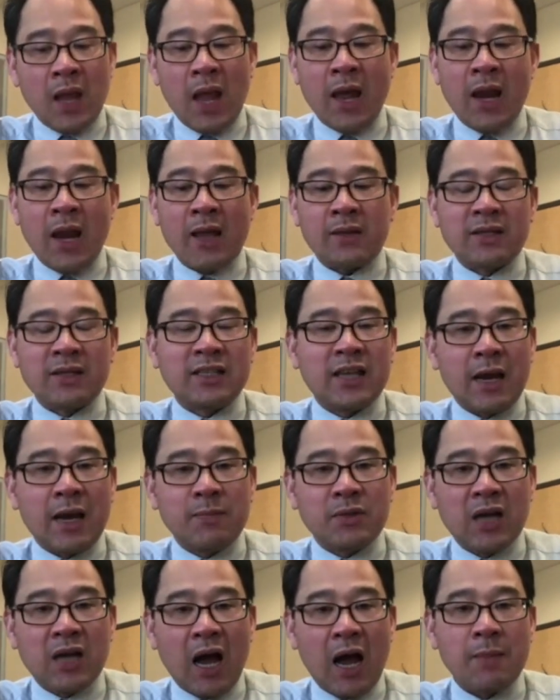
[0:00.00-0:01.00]
and at the
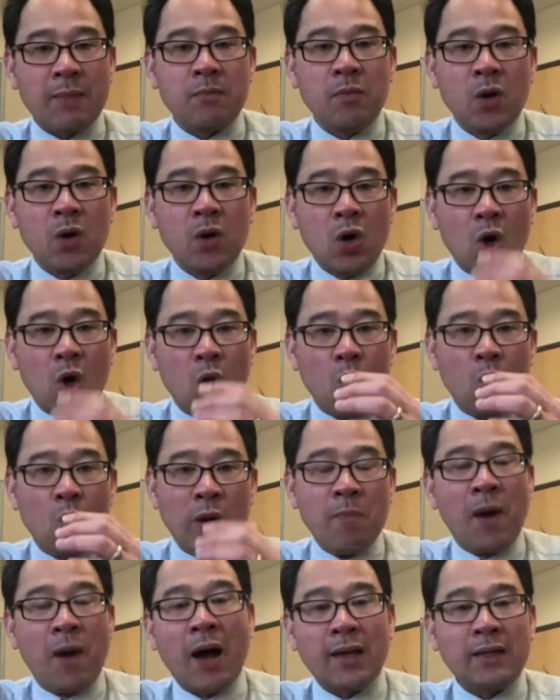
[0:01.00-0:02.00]
same time
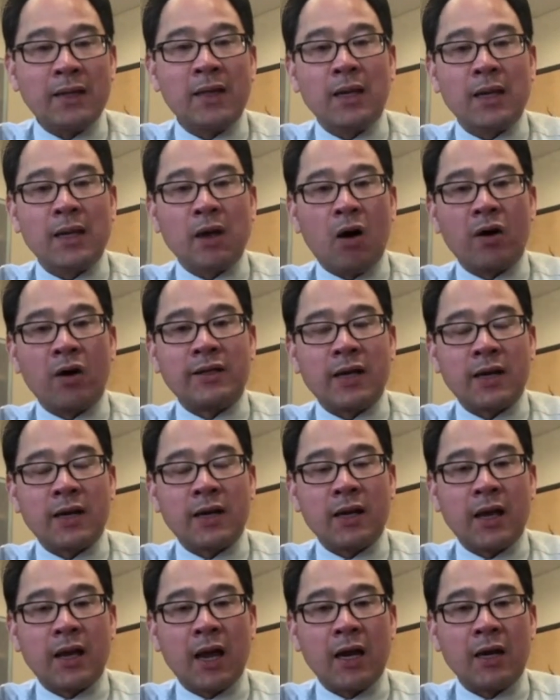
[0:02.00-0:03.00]
reminding our
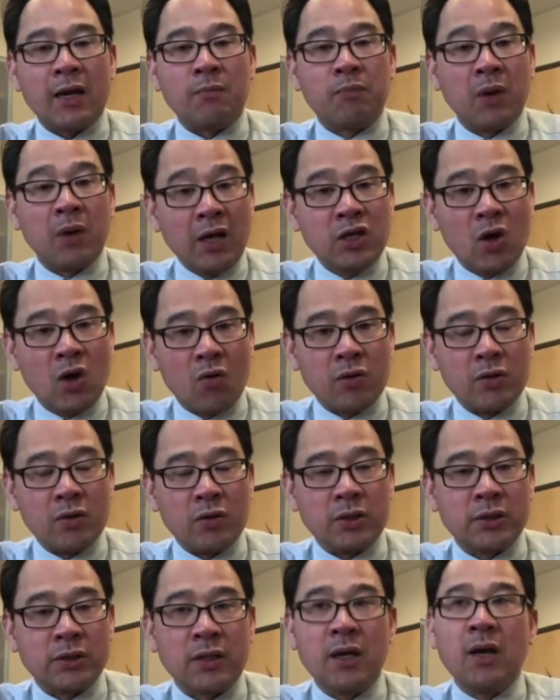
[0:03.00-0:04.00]
dedicated blood
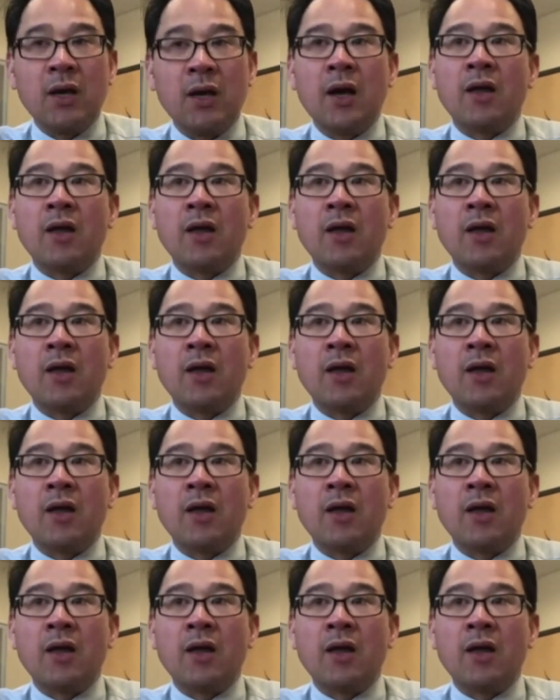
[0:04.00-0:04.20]
donors